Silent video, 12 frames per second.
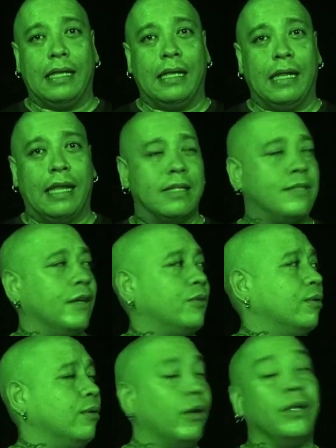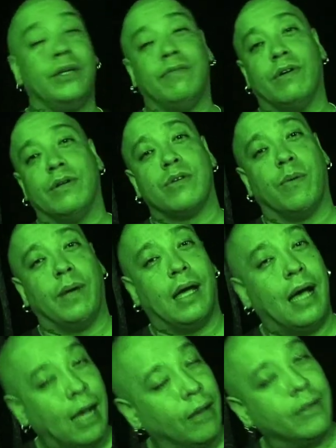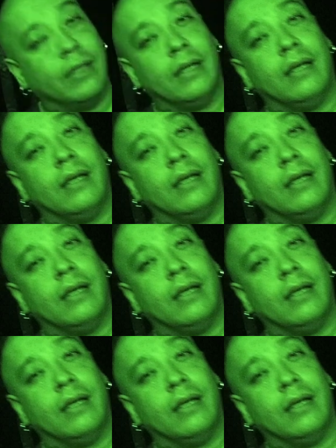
it led us here to Lonnie Road, so we're out.